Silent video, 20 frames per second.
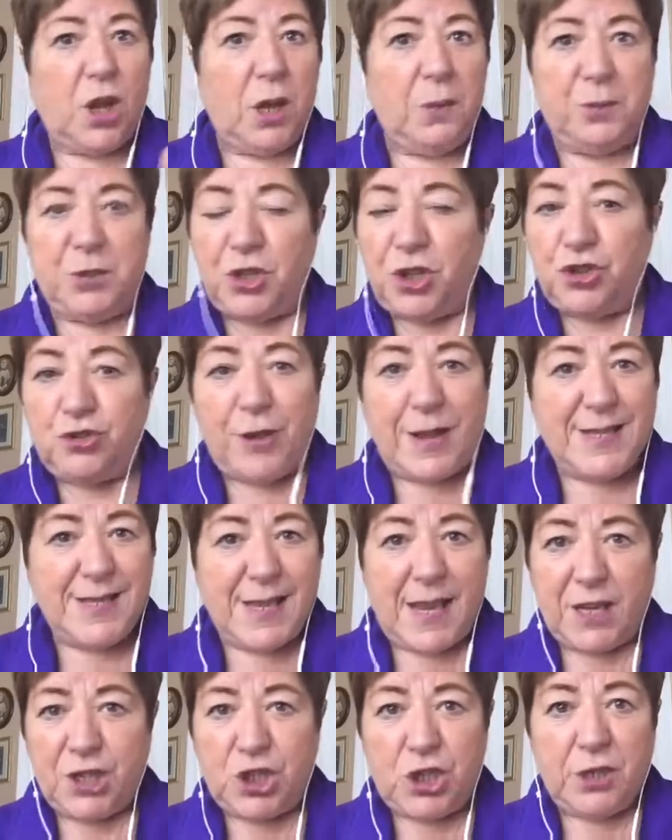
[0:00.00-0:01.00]
about the
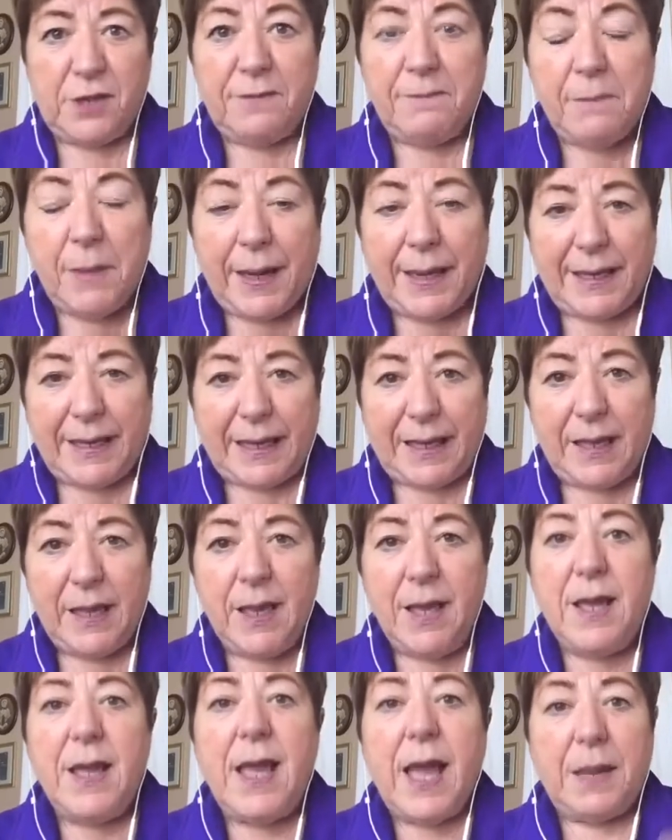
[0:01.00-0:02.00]
transaction of money
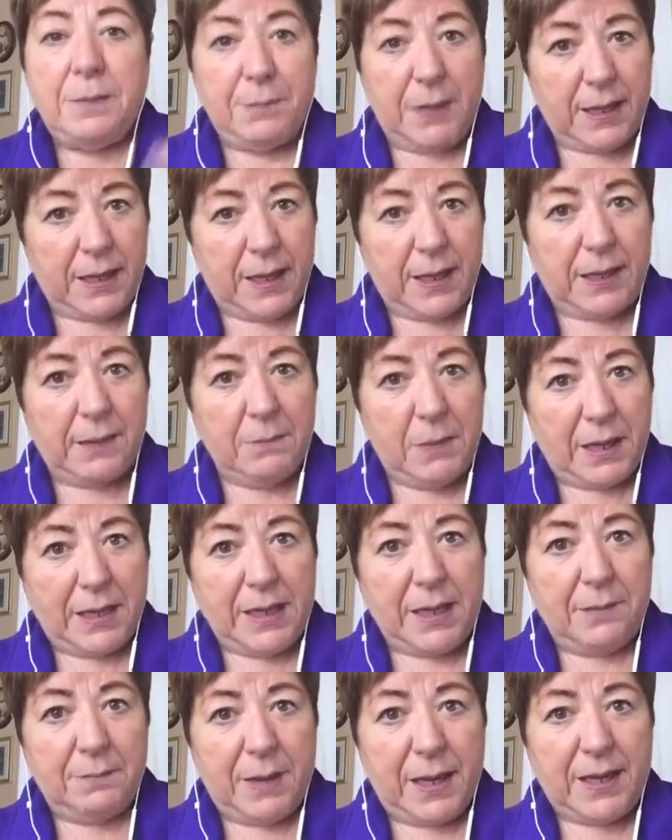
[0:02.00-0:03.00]
and
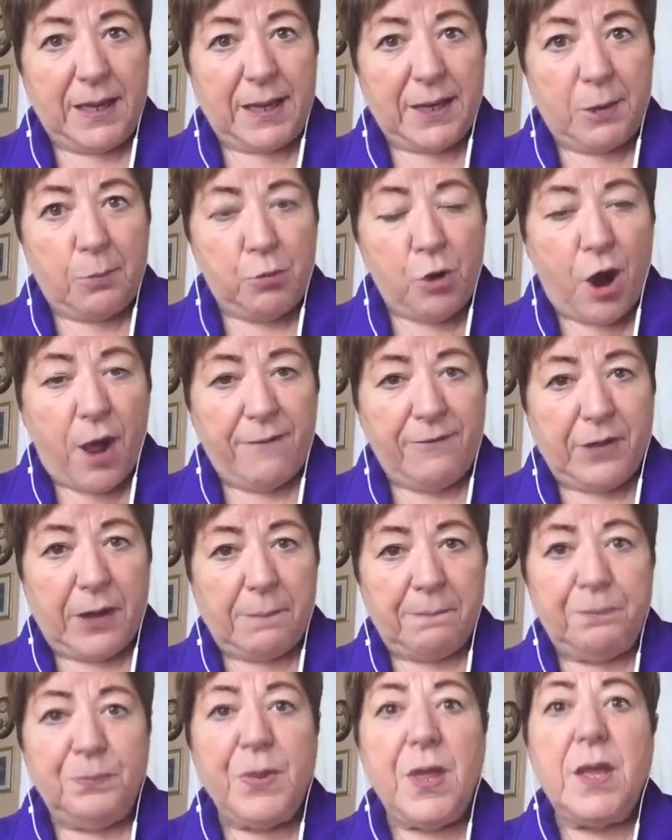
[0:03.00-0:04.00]
making a
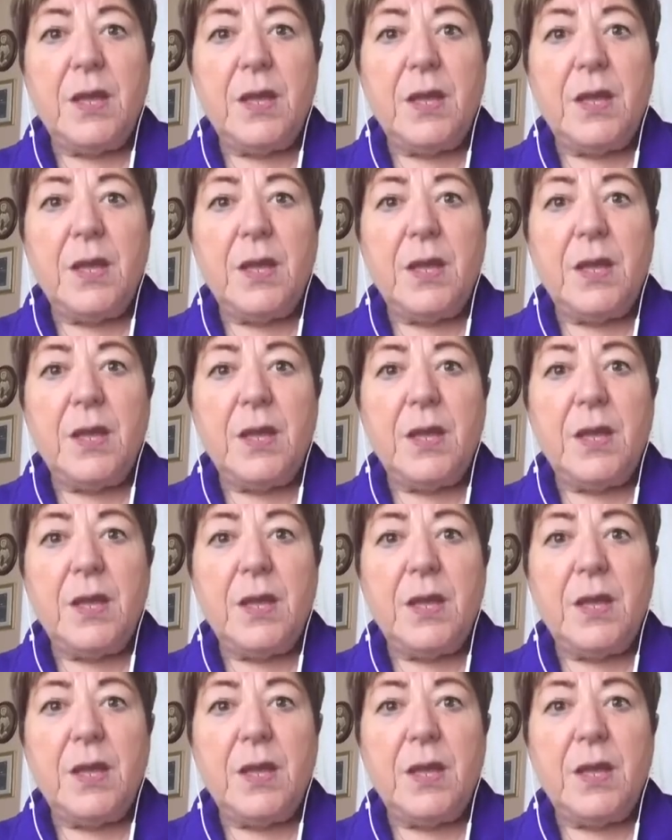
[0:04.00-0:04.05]
profit.